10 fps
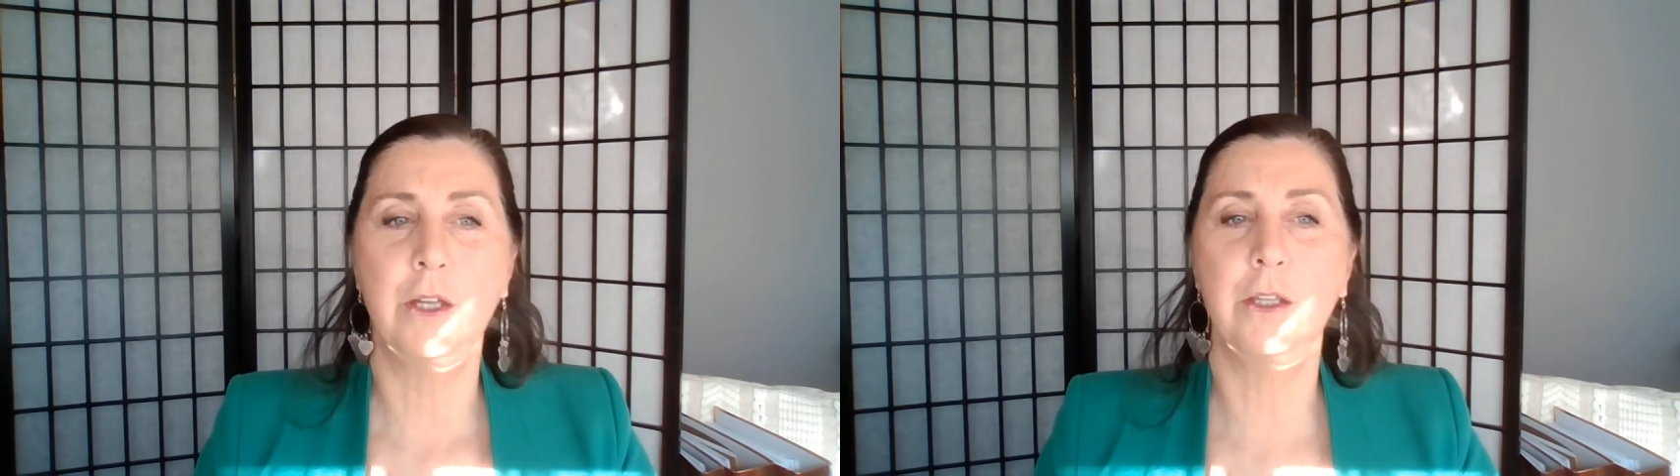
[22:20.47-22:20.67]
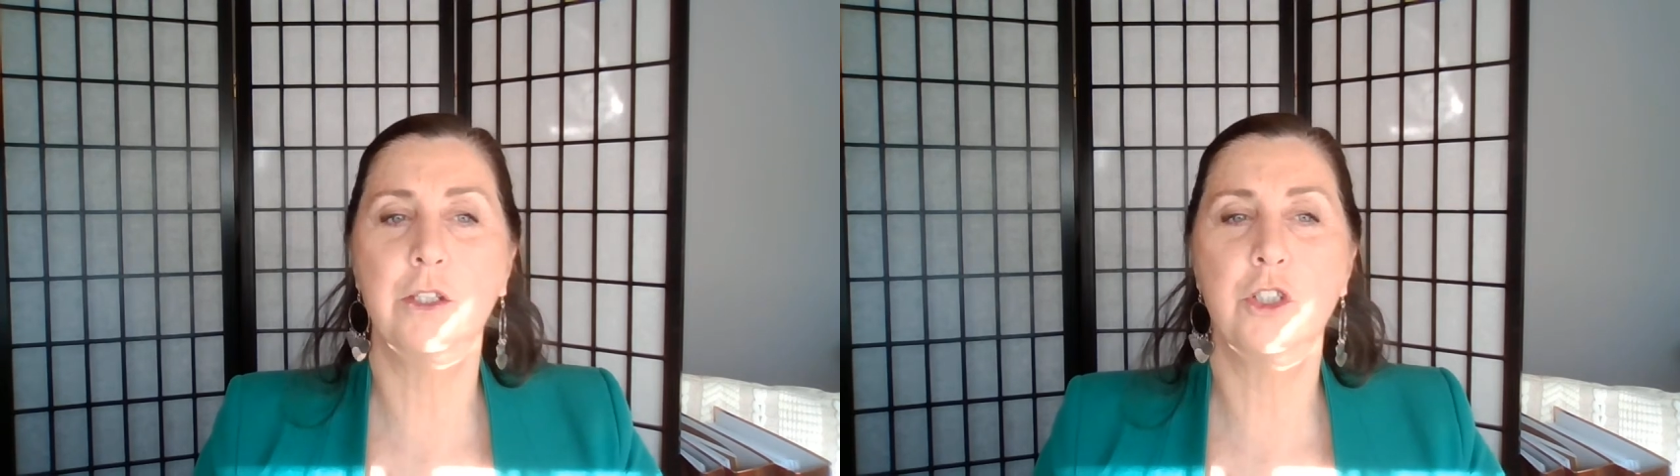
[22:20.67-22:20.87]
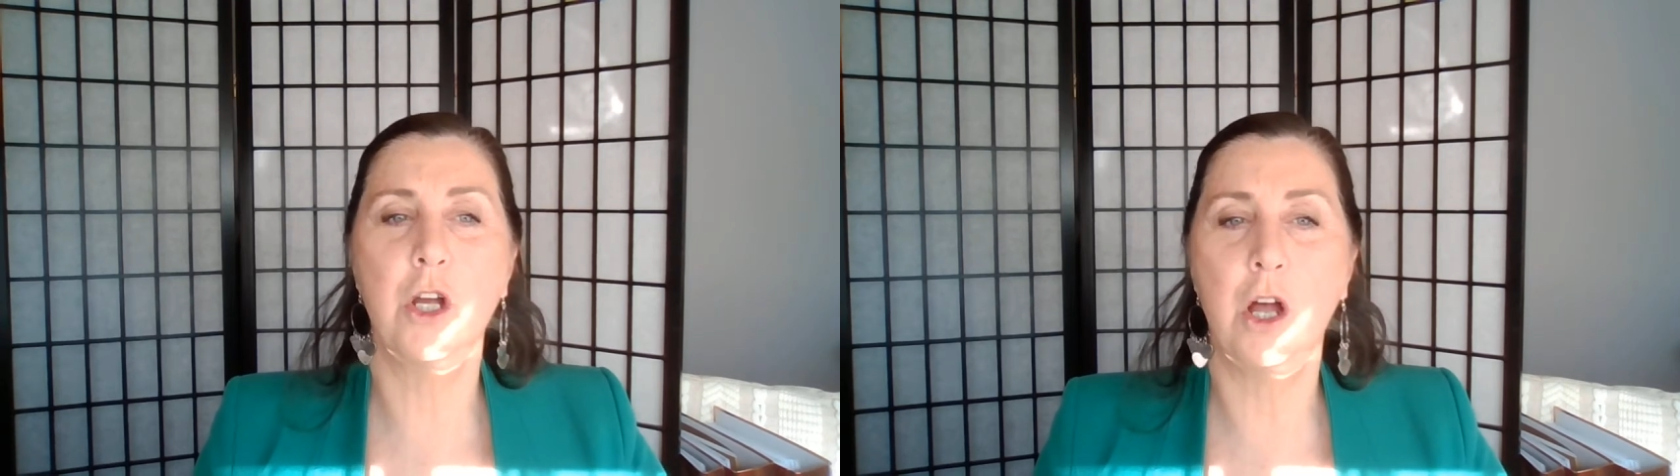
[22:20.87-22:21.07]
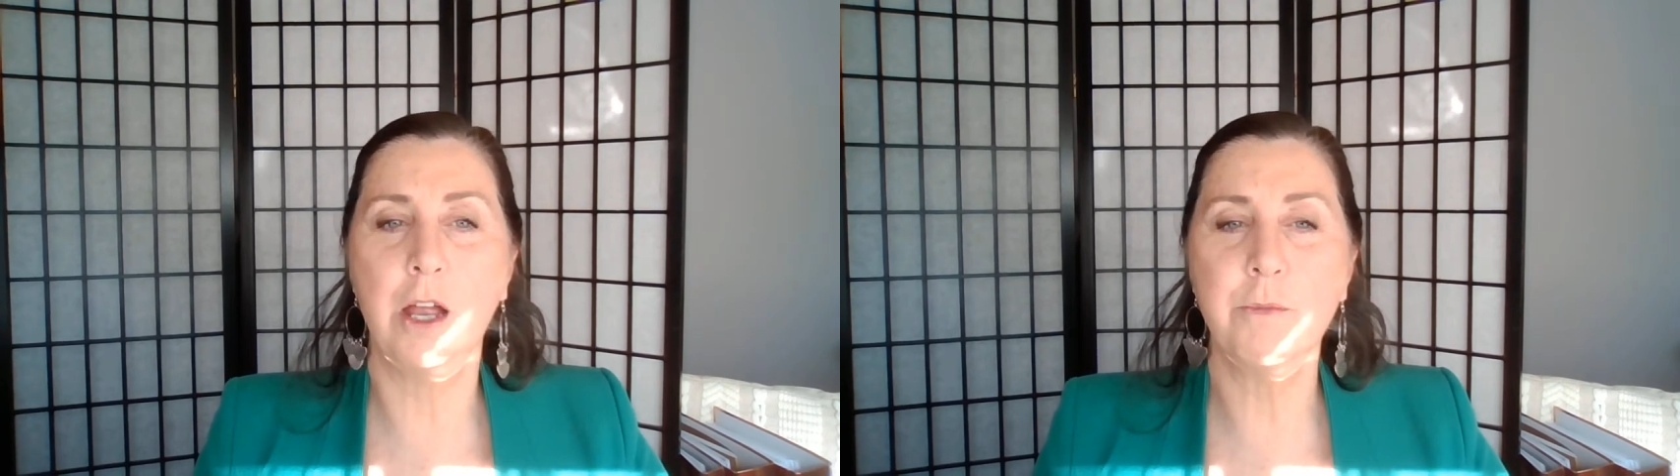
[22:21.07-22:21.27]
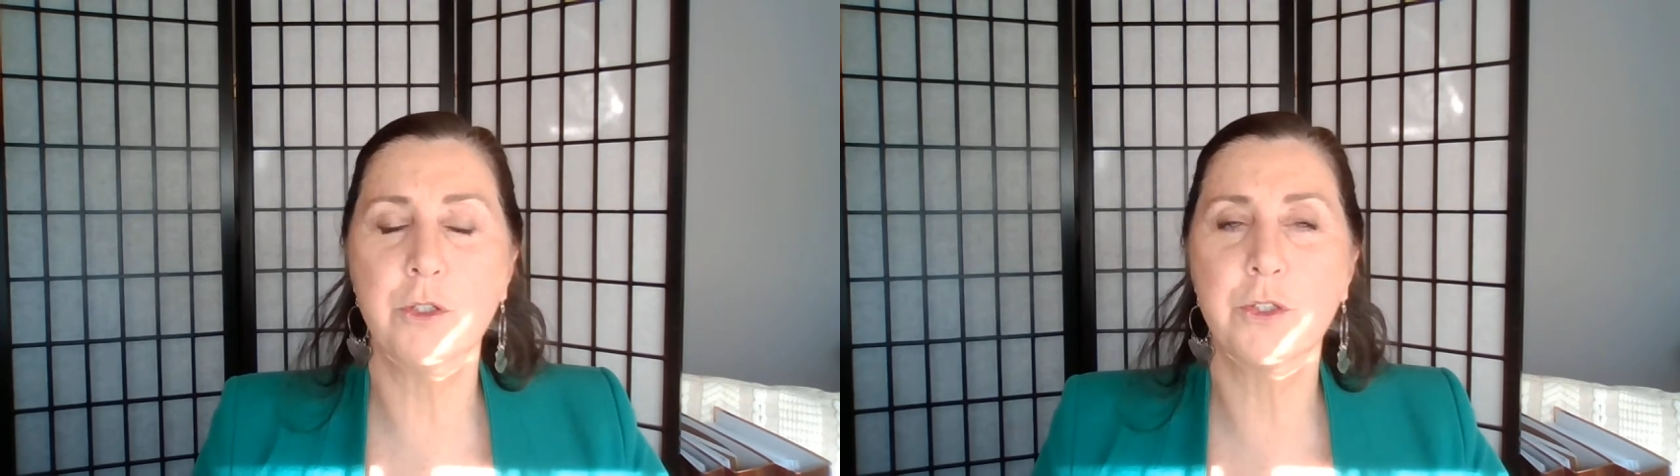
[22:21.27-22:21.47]
the
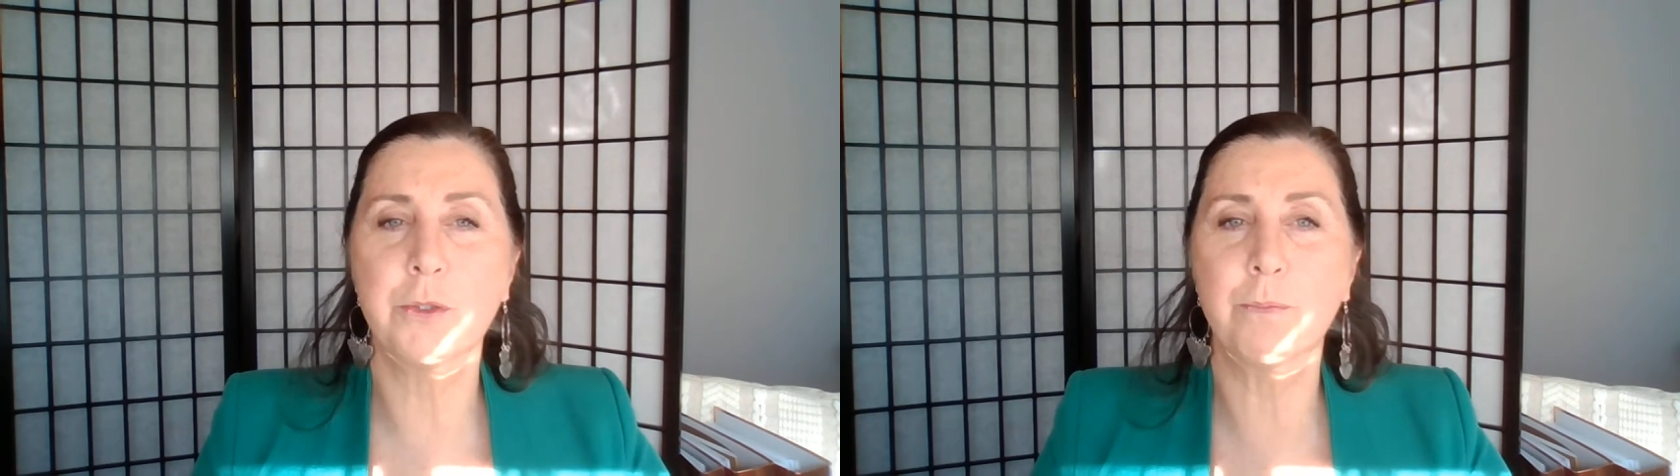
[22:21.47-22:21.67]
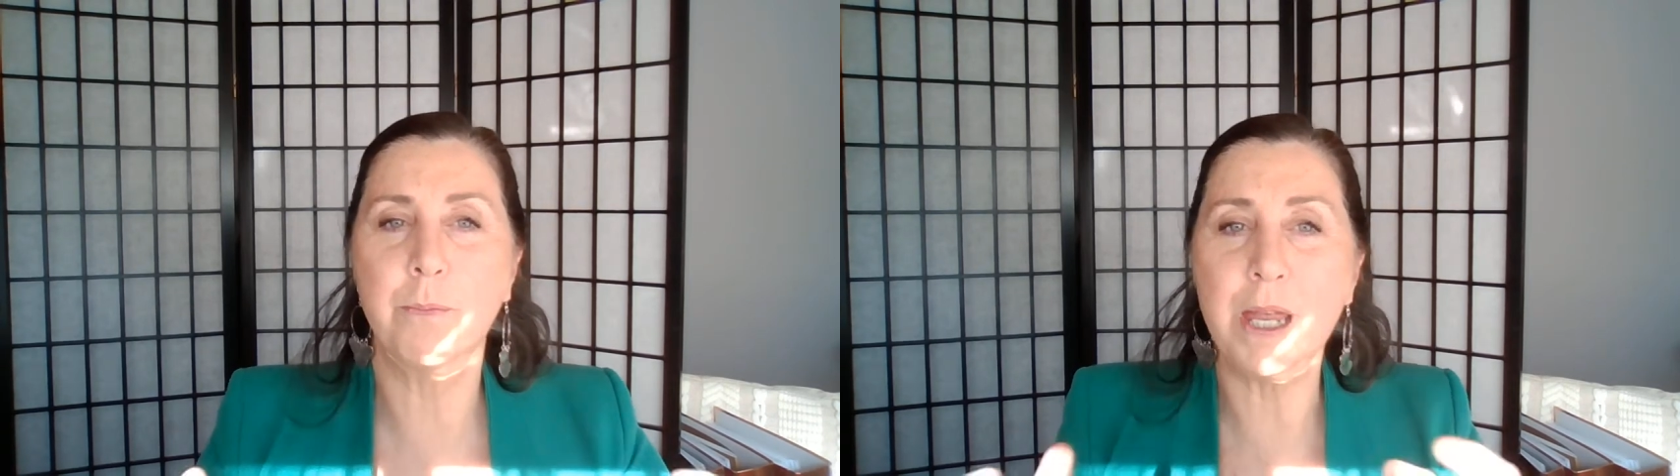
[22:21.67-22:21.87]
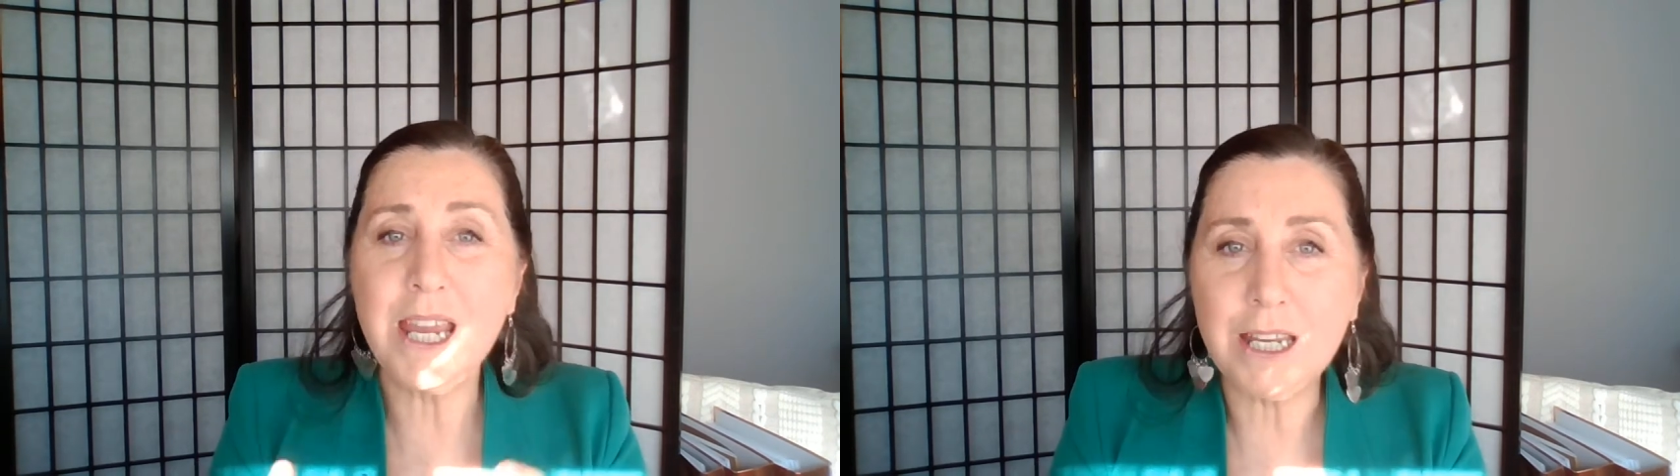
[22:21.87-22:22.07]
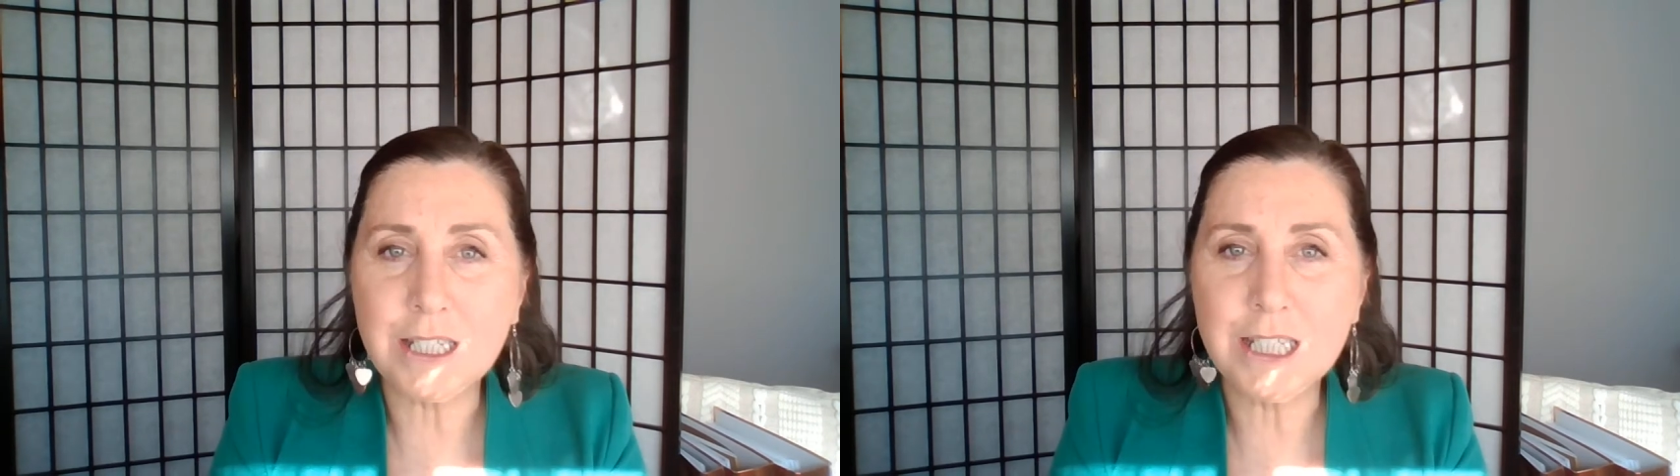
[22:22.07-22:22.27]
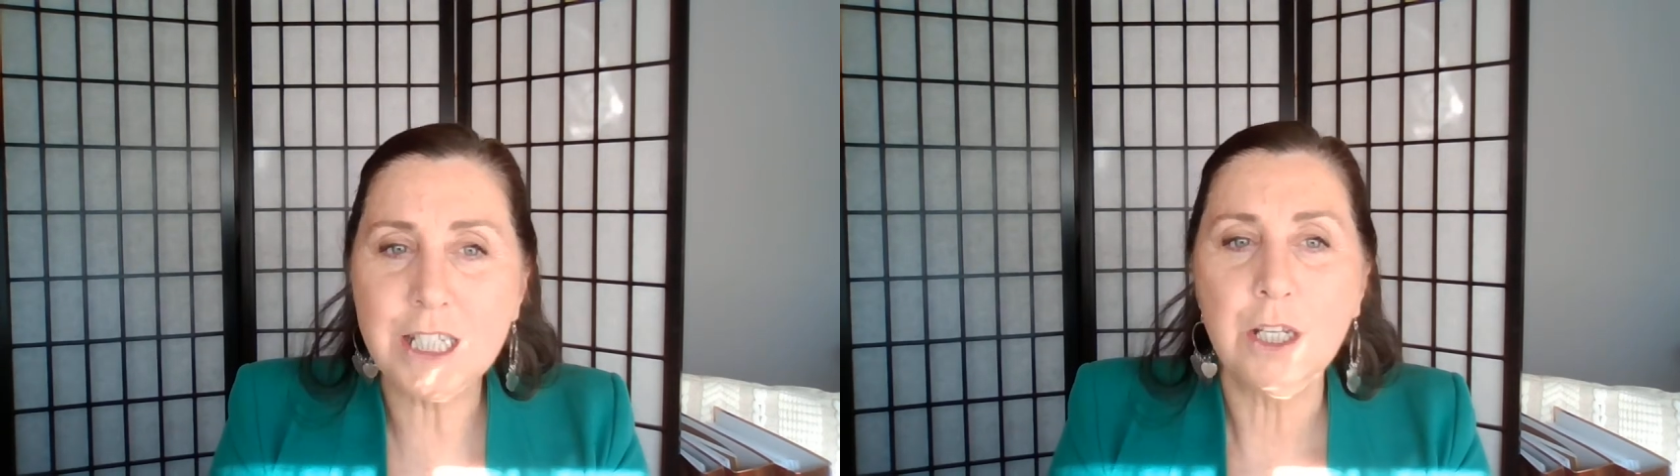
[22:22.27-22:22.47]
time you
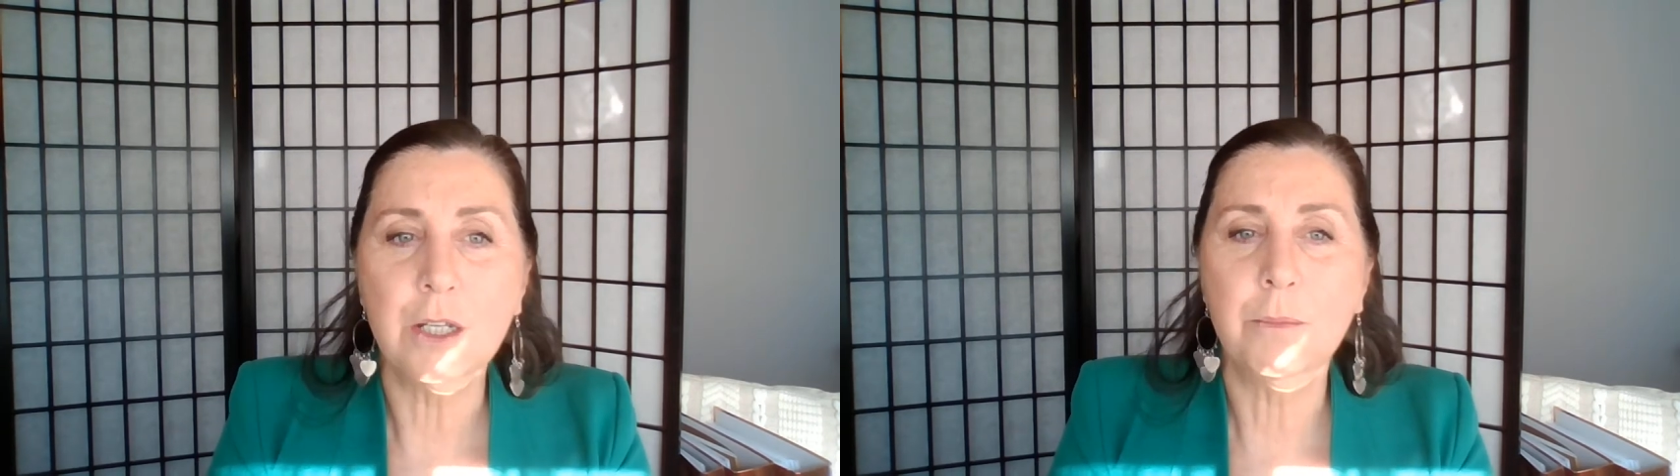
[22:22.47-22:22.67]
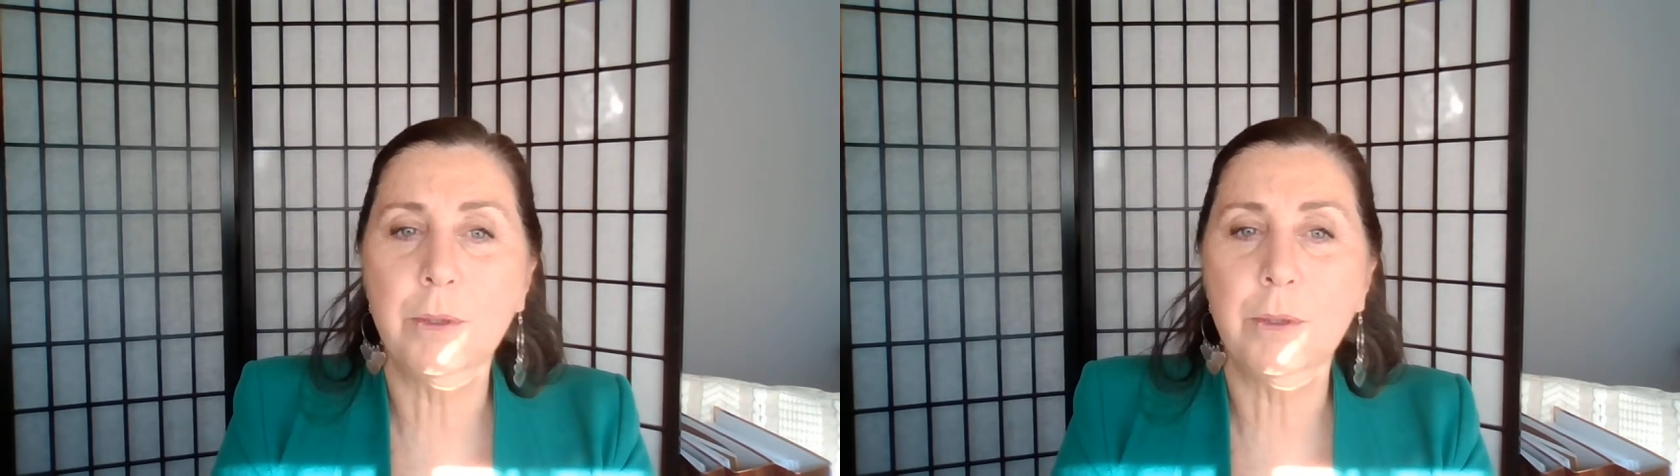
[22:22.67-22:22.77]
spend